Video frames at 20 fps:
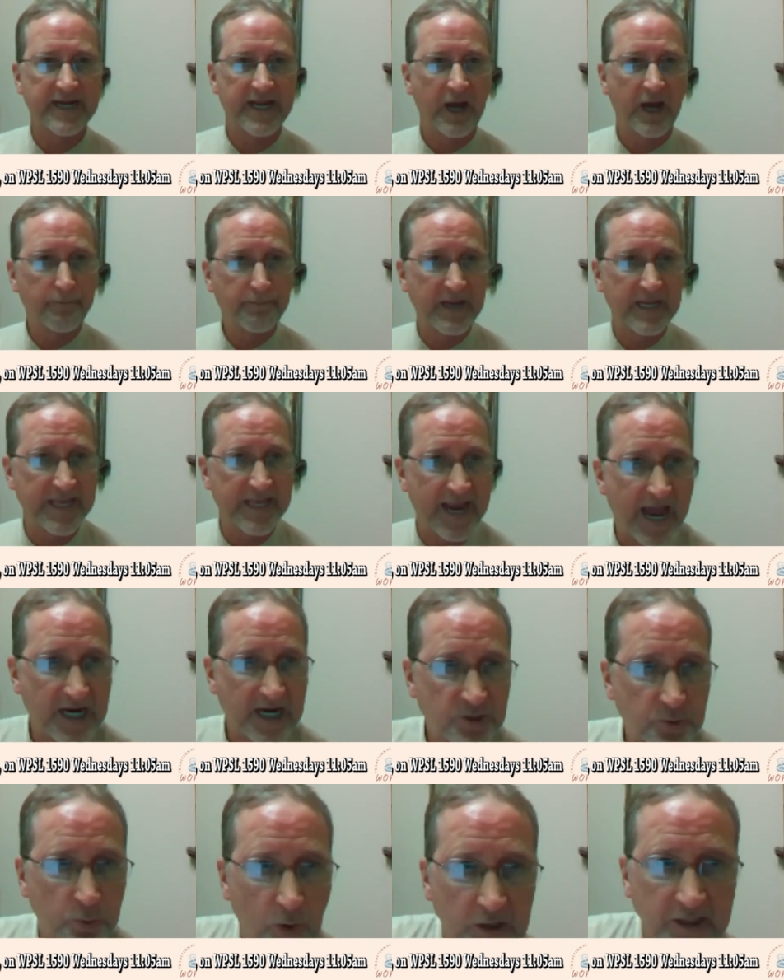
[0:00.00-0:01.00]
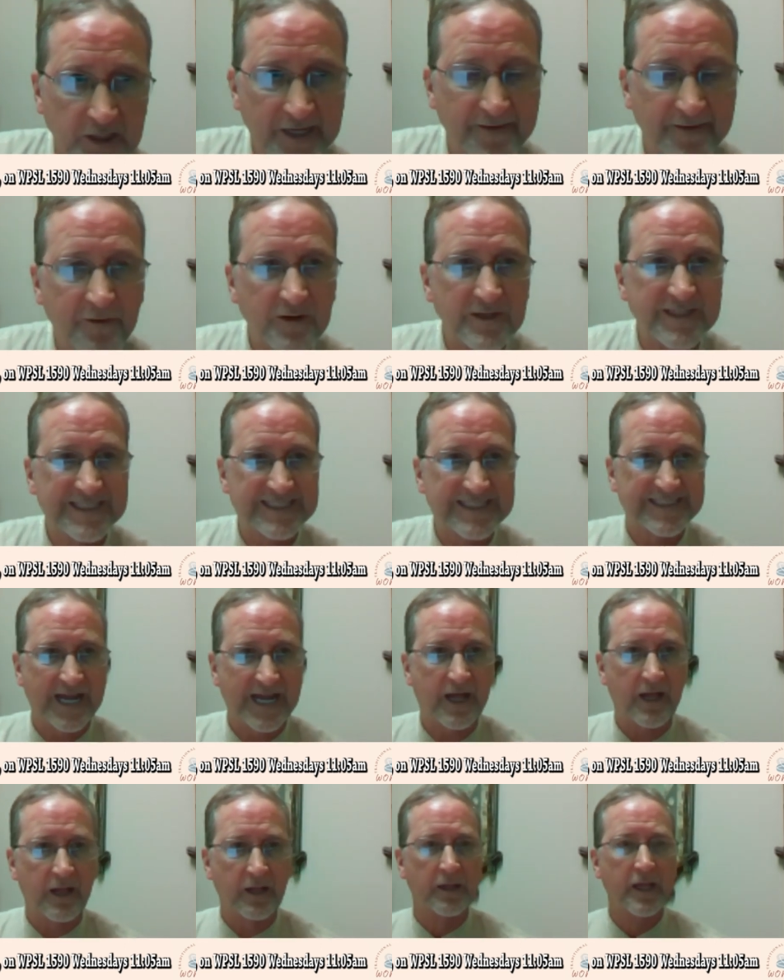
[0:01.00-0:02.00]
helping the actual liver
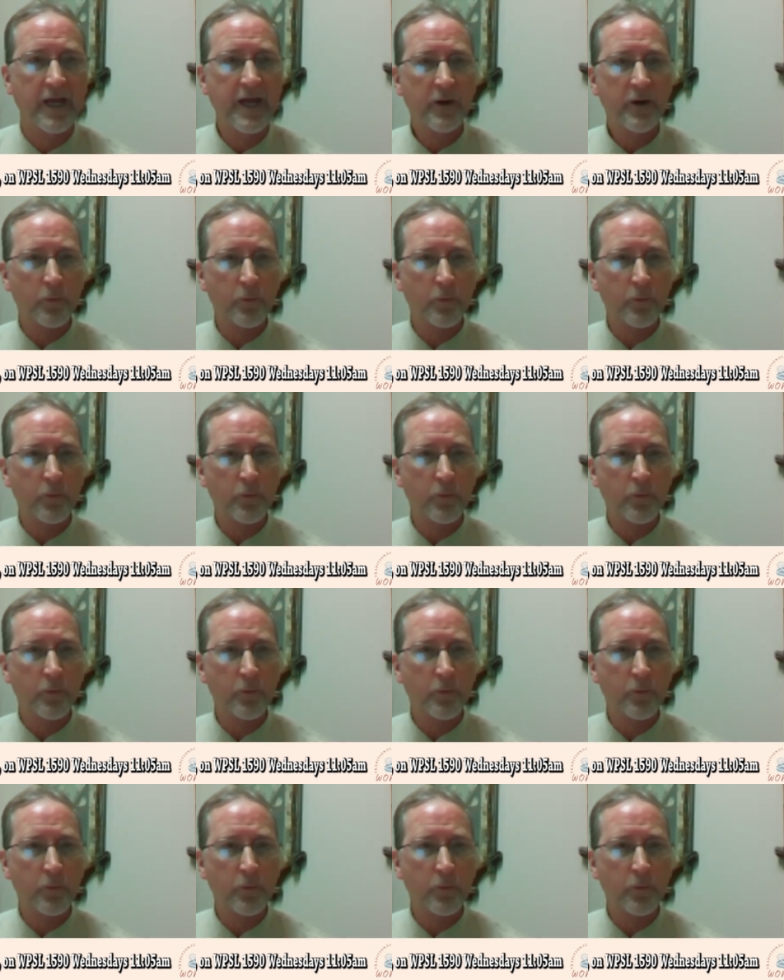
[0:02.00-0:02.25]
cell